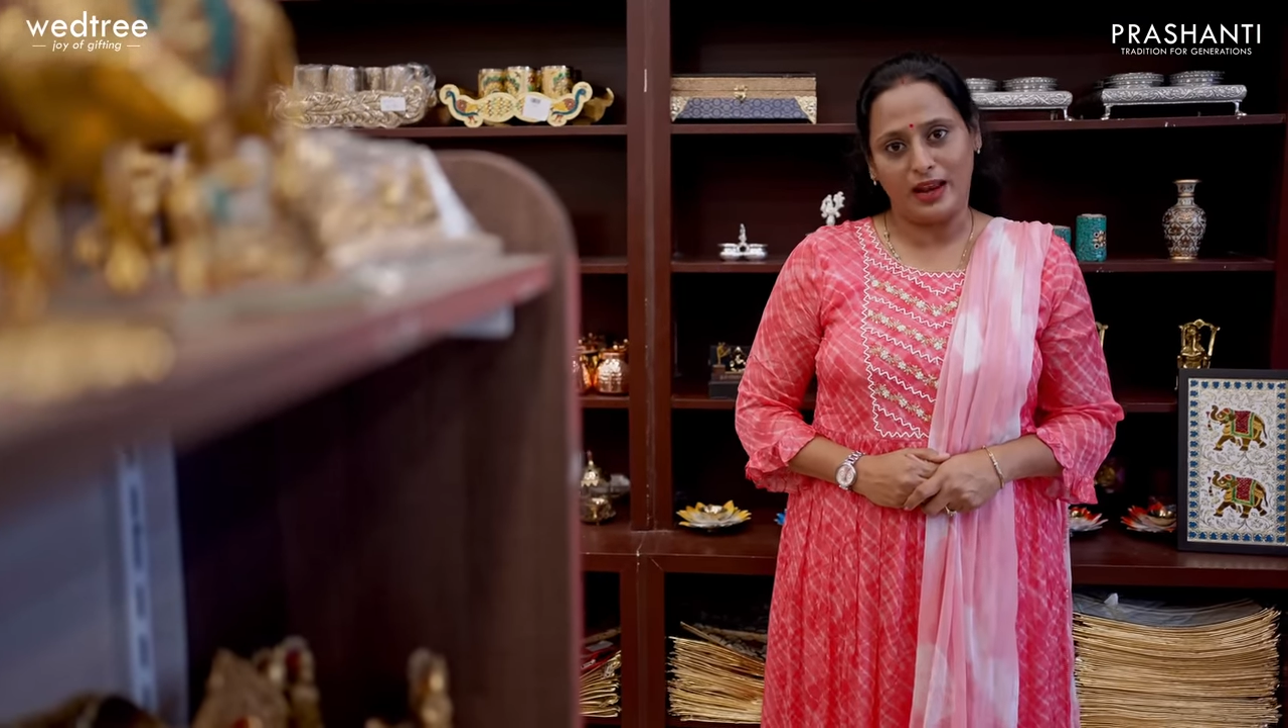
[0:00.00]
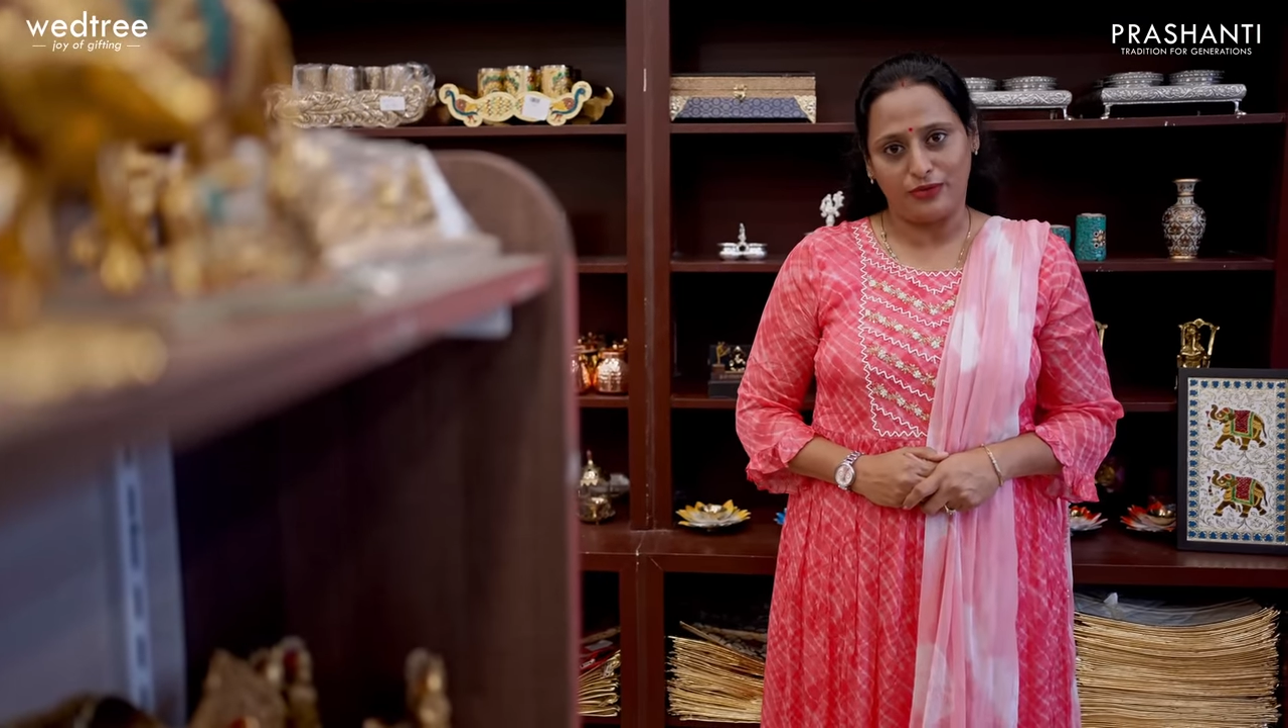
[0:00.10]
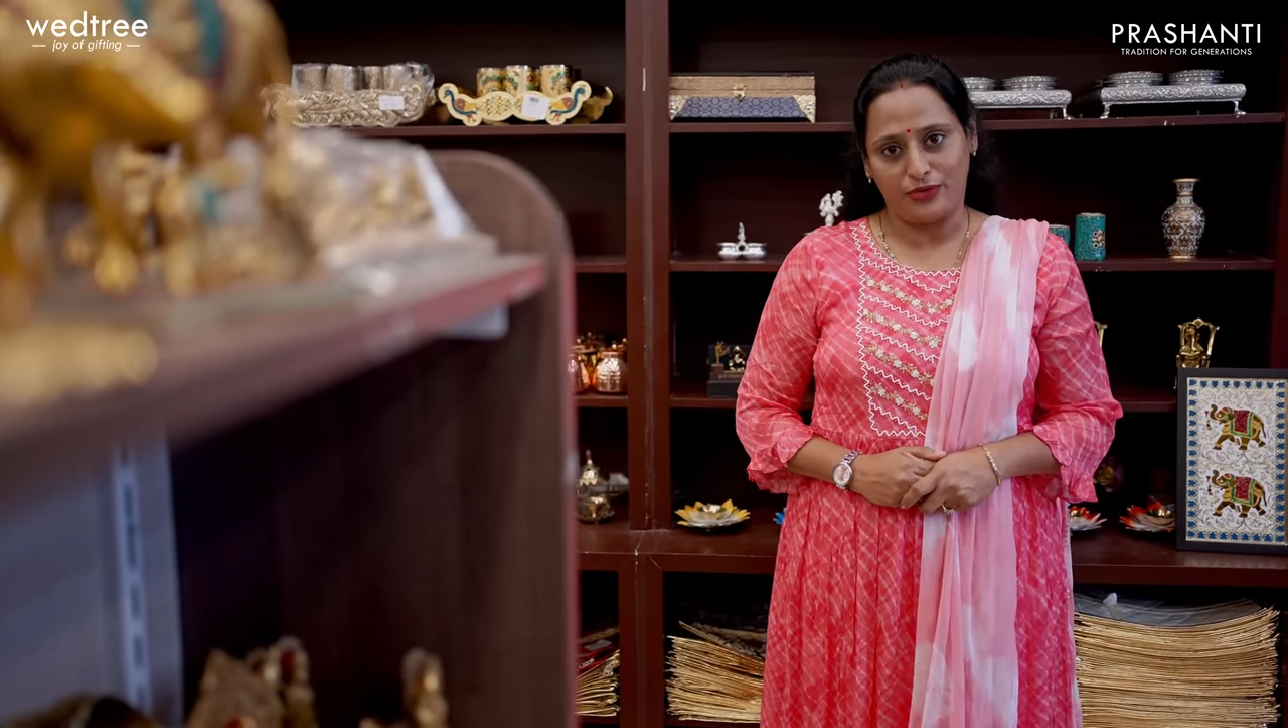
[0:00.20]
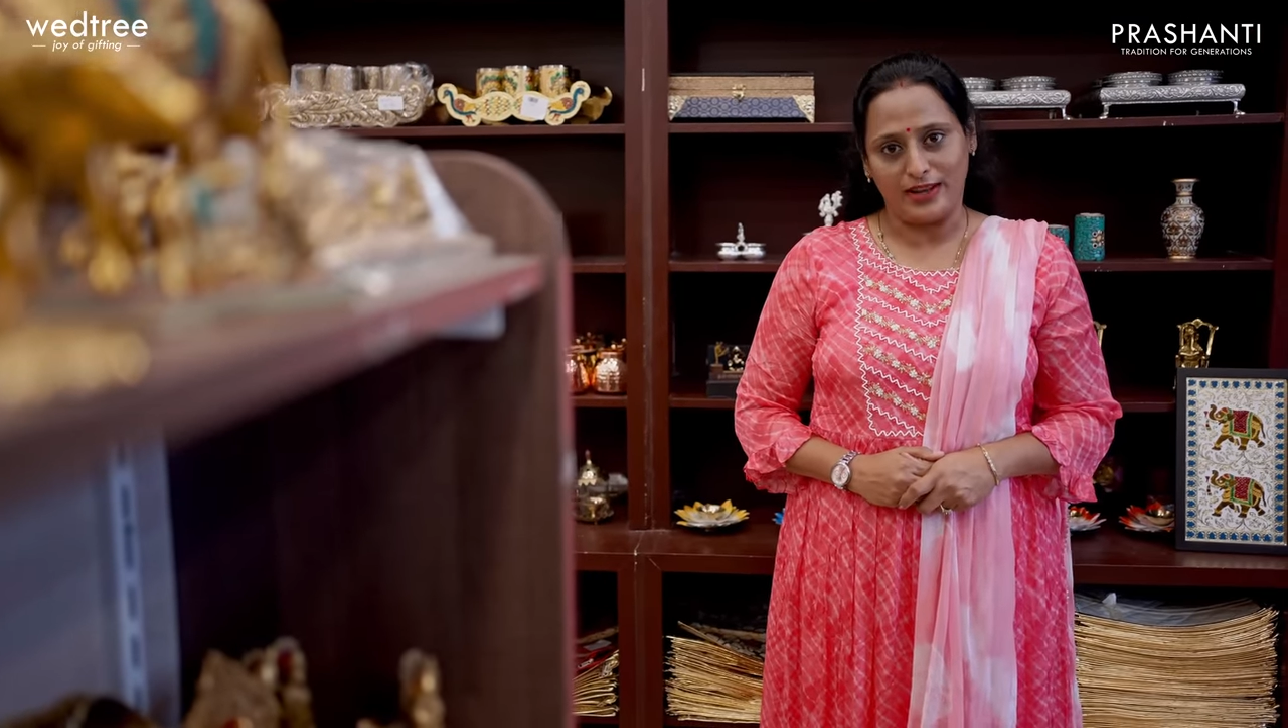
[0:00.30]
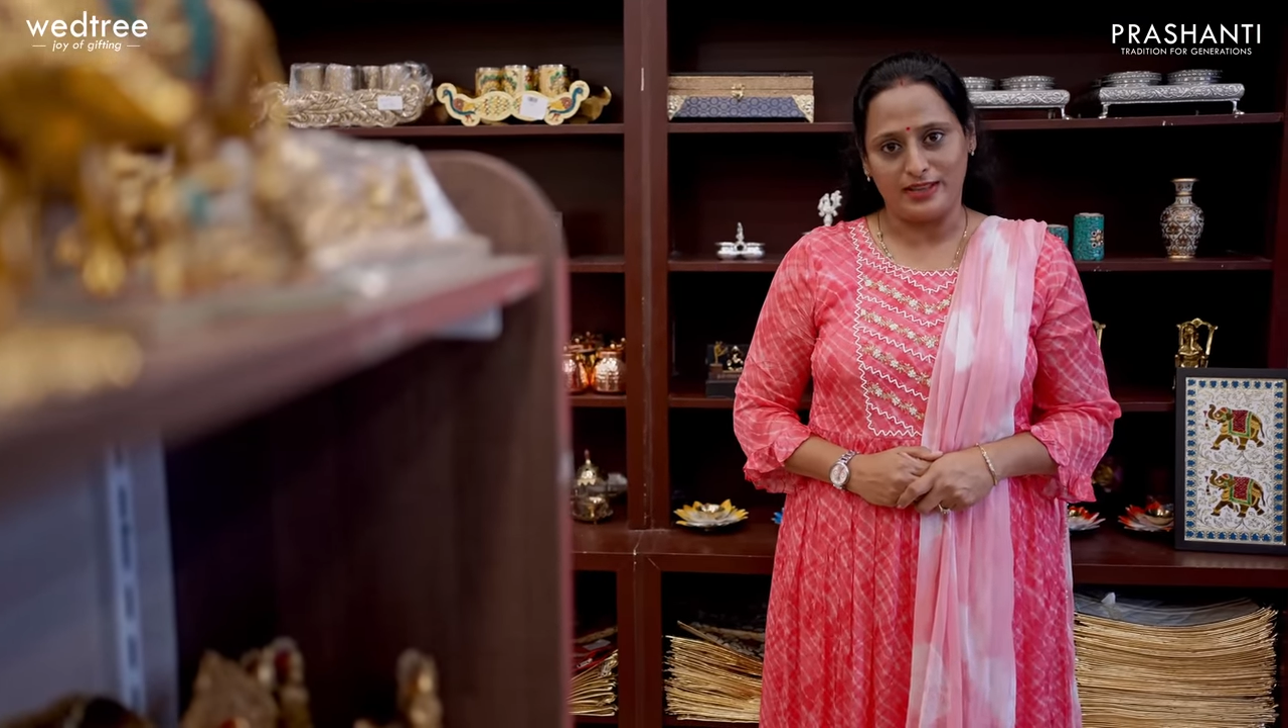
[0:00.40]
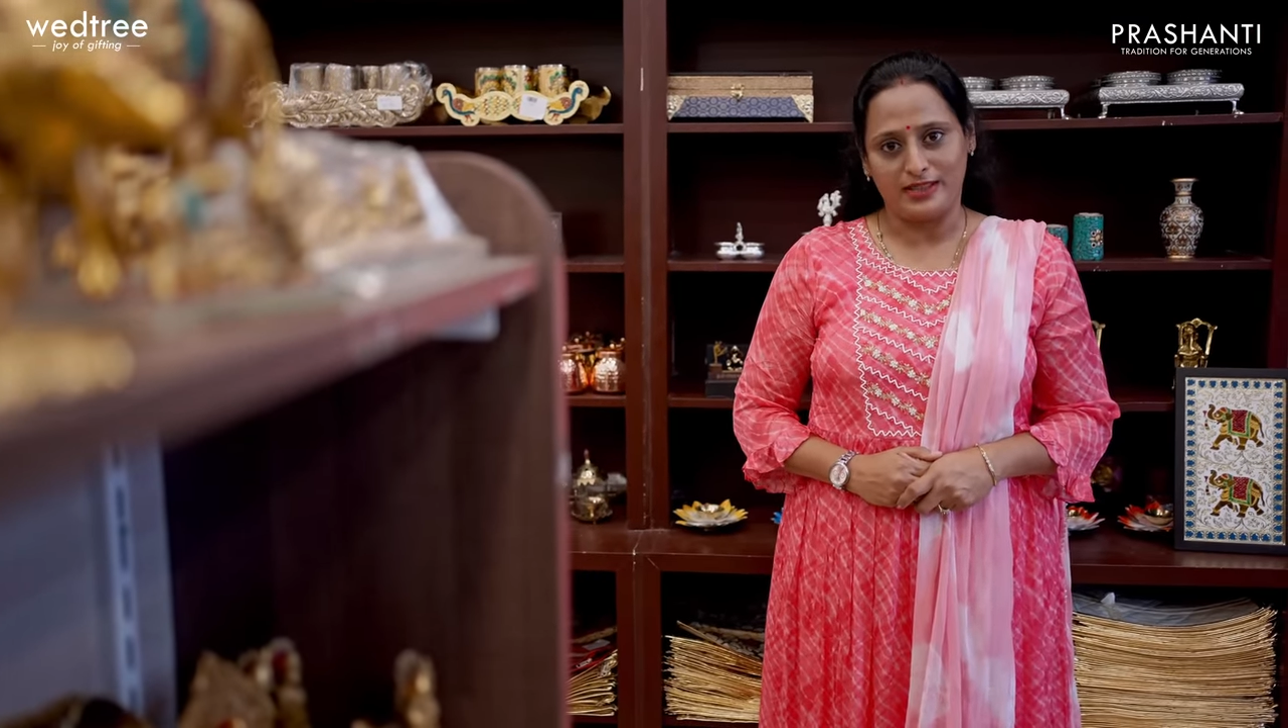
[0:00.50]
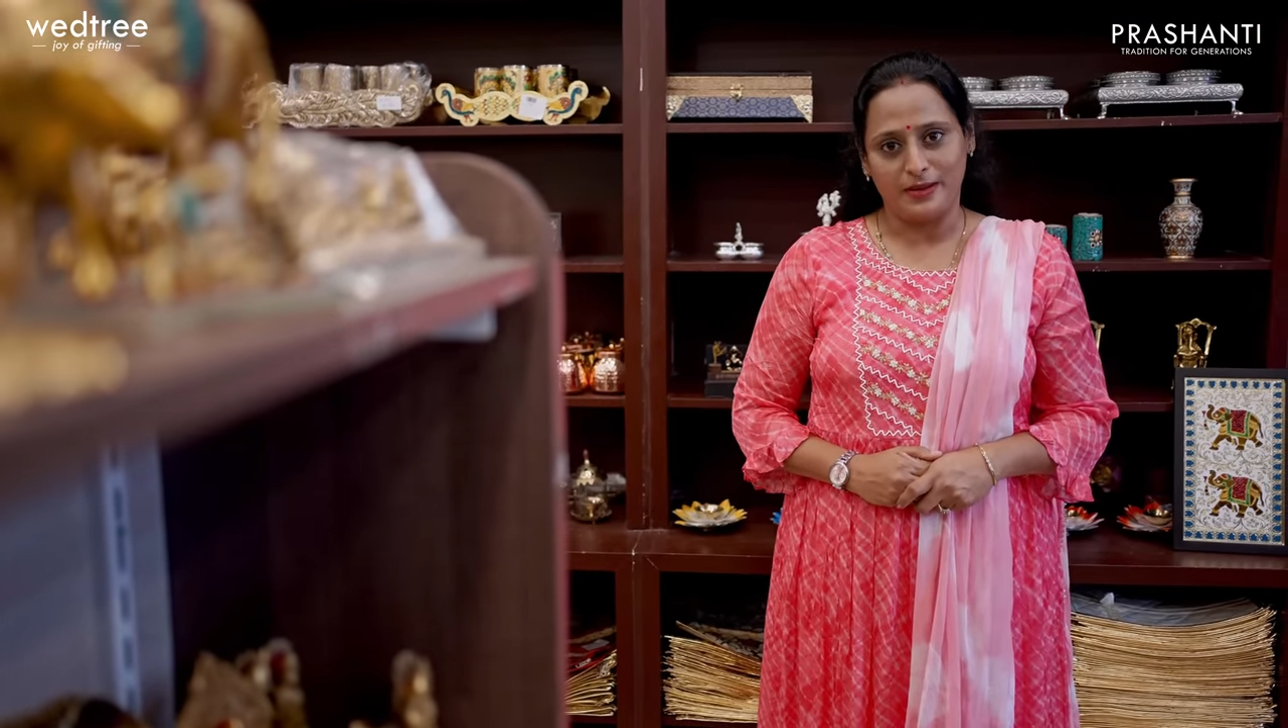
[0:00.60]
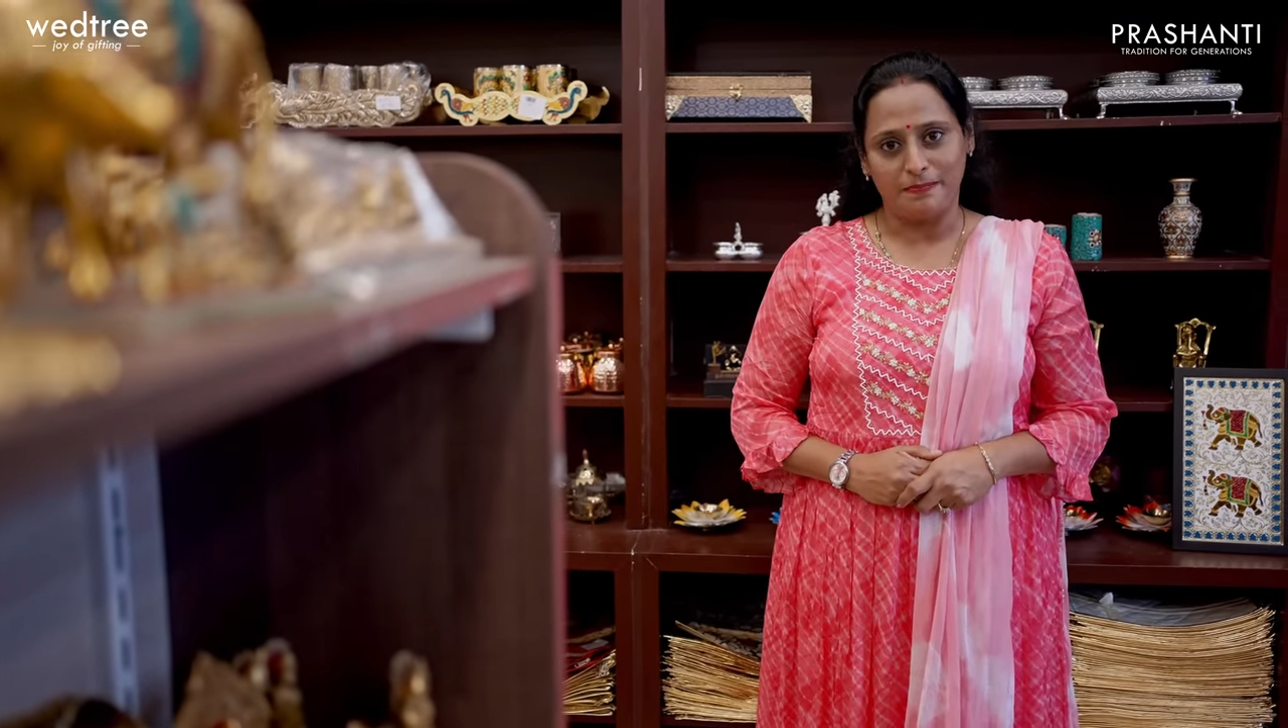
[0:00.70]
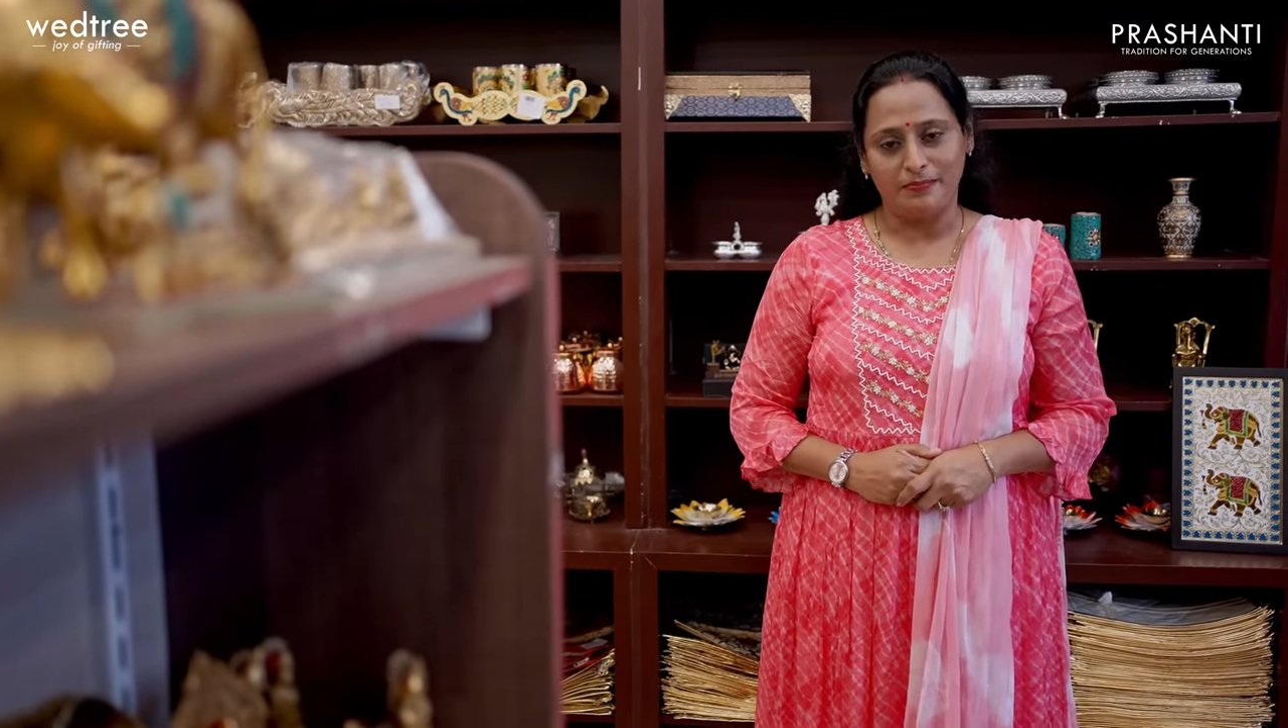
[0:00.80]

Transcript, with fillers: and friends.